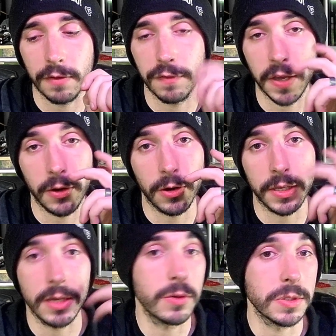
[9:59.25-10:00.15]
Vader
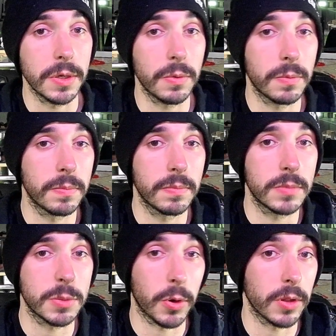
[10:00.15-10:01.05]
kills you.
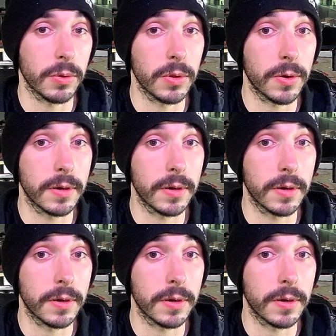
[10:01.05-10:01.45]
spoiler alert.